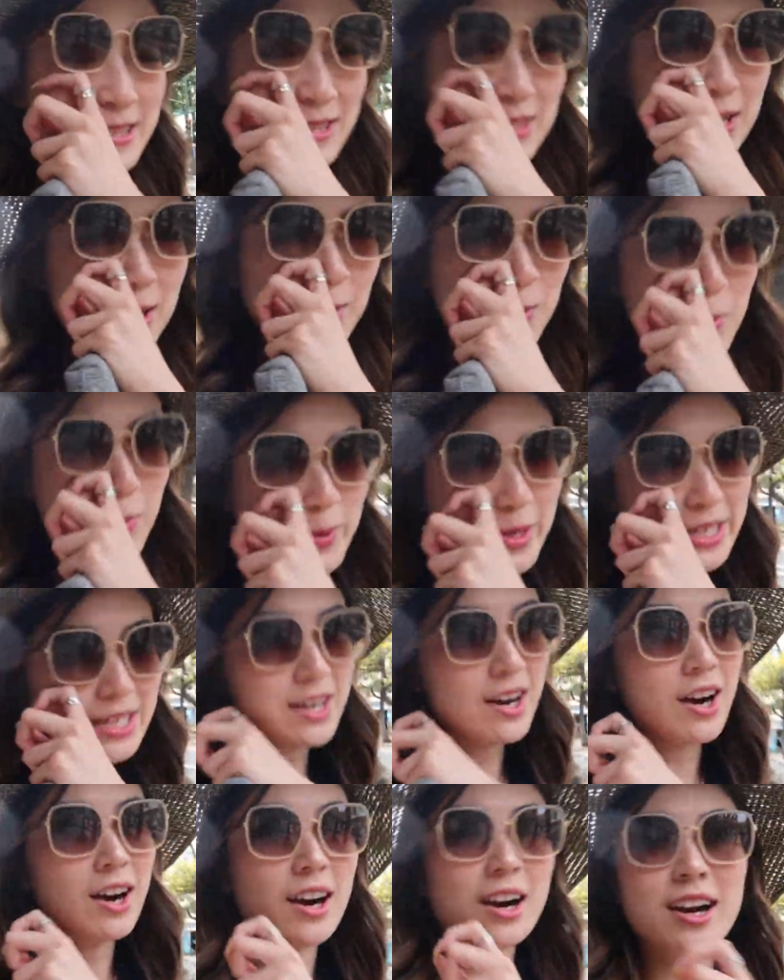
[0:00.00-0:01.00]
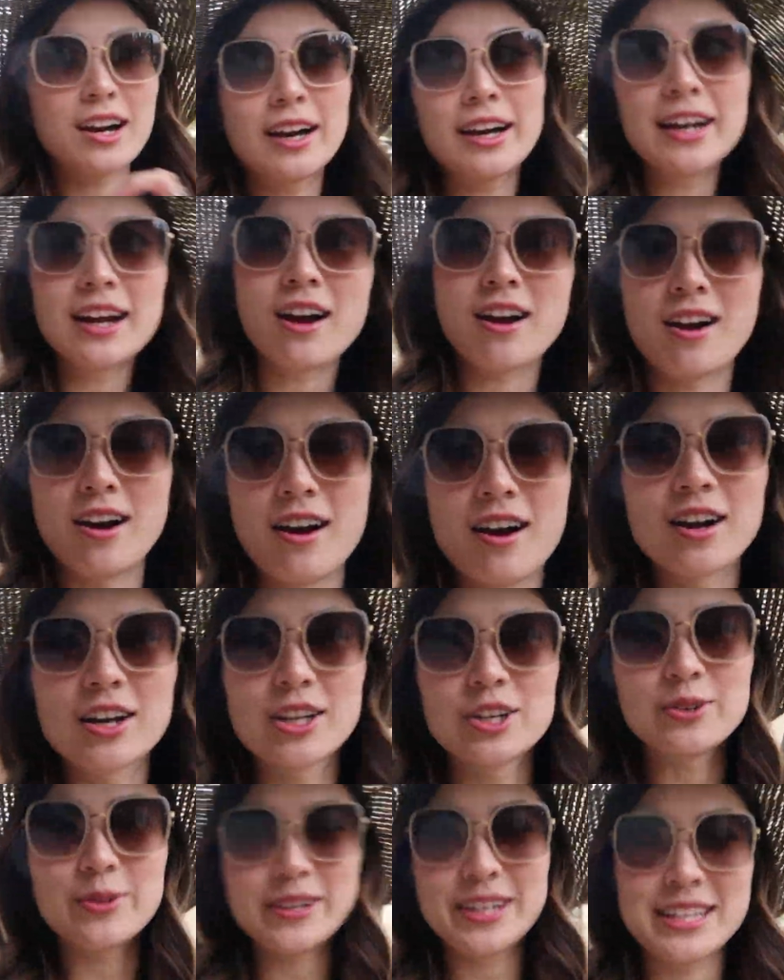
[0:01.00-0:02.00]
so we are
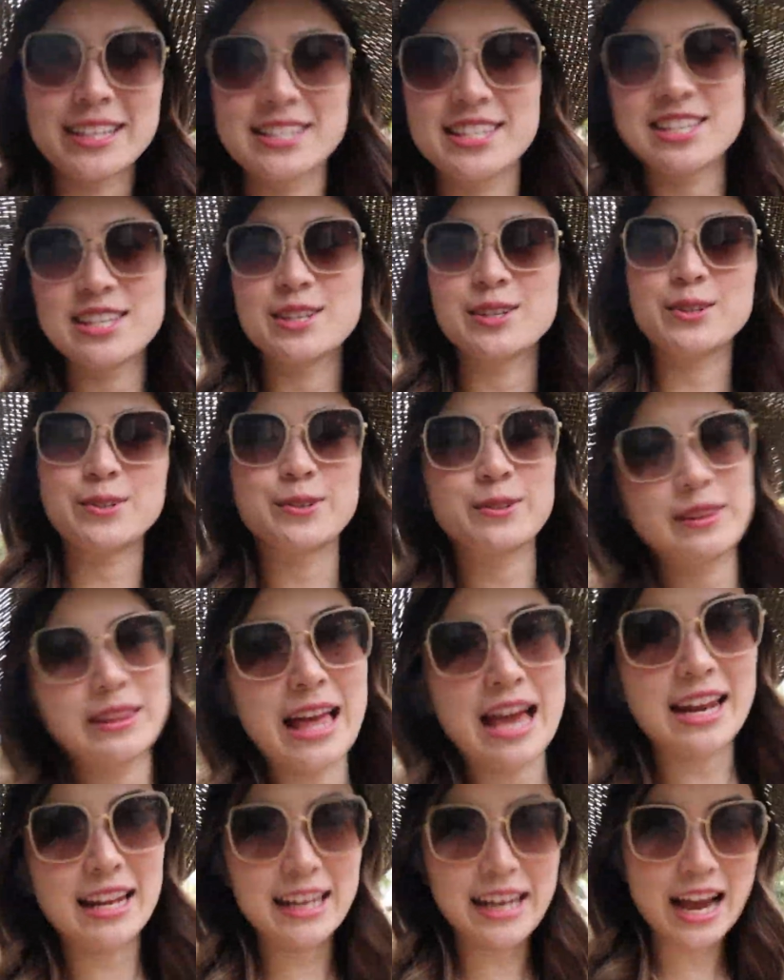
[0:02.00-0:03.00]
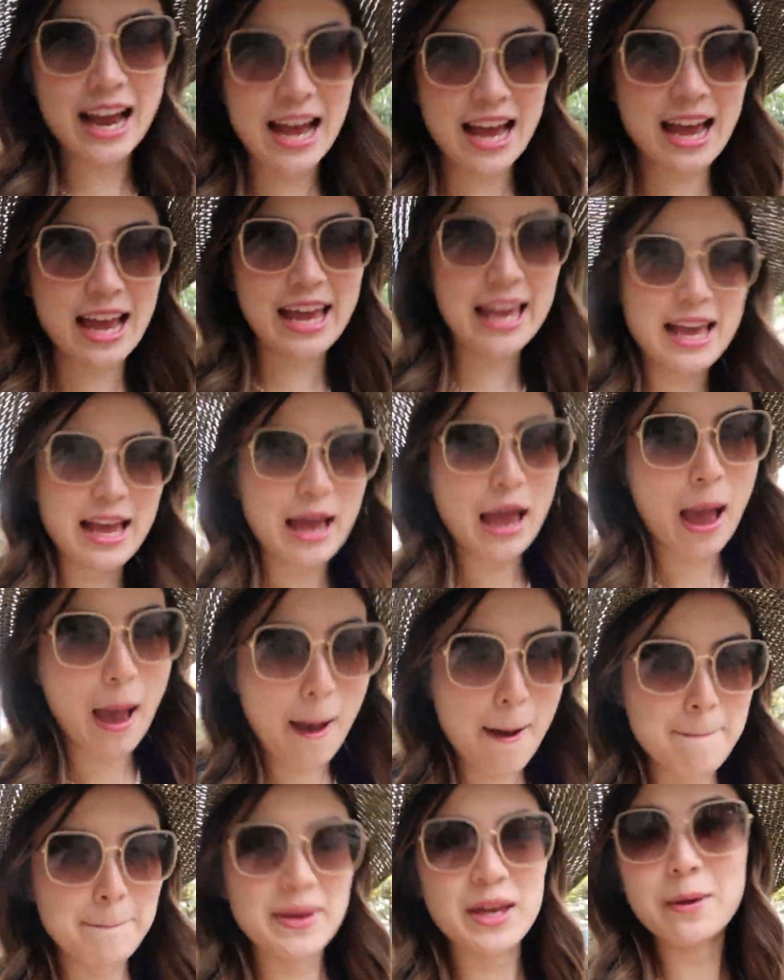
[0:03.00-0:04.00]
going to Lanikai
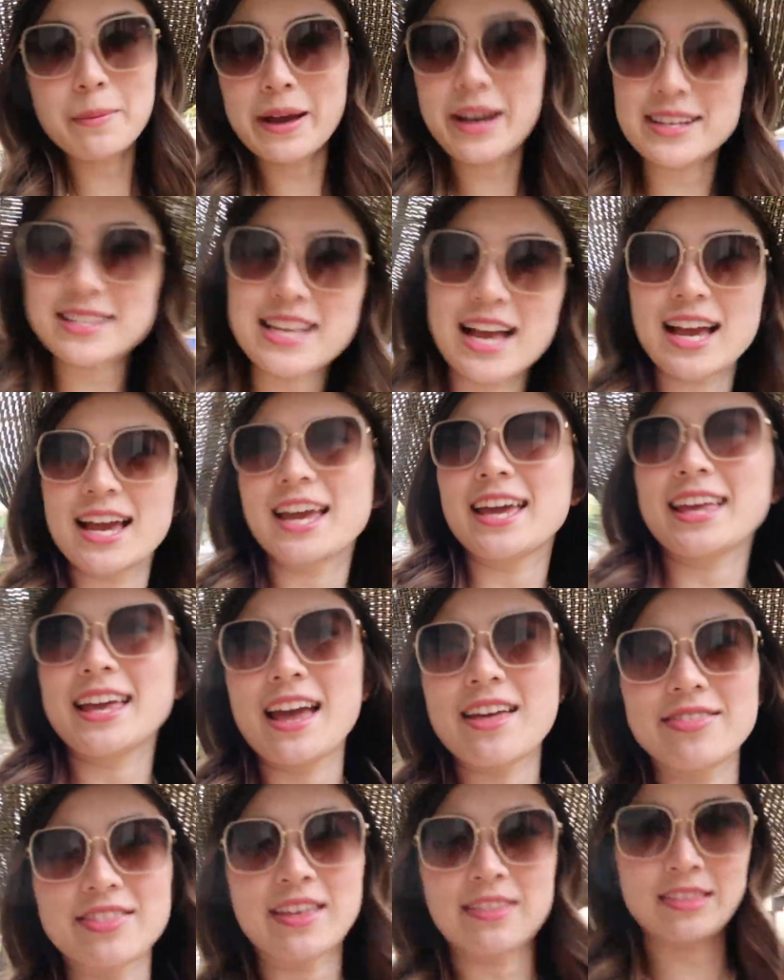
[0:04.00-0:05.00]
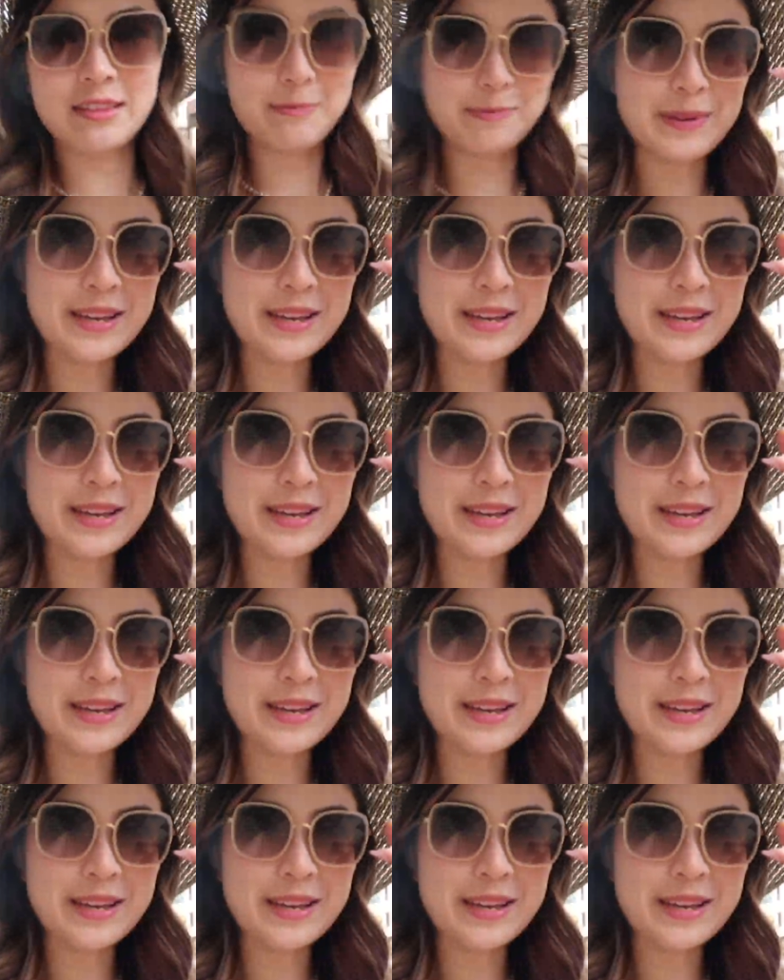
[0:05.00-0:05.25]
Pillbox hike and then the